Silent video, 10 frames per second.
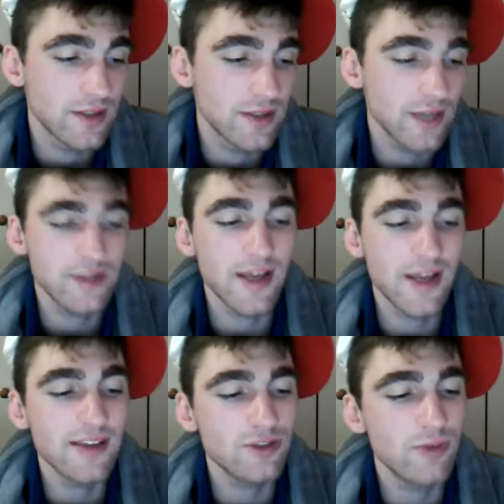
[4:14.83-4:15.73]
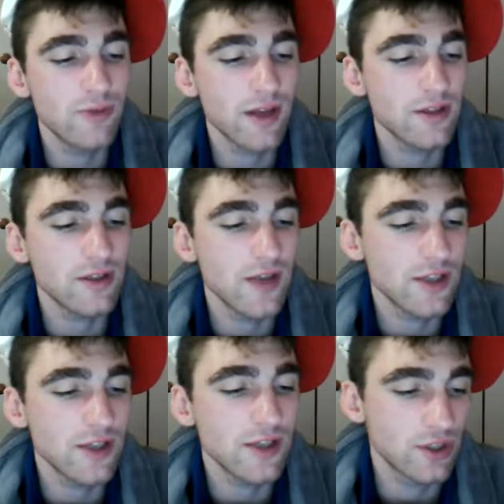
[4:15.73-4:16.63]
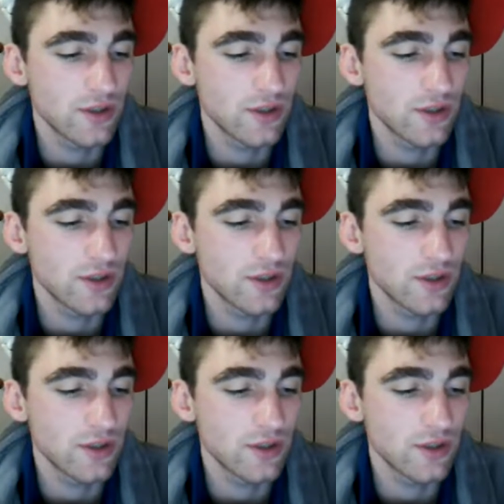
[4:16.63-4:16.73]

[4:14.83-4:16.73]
as it takes you back to nature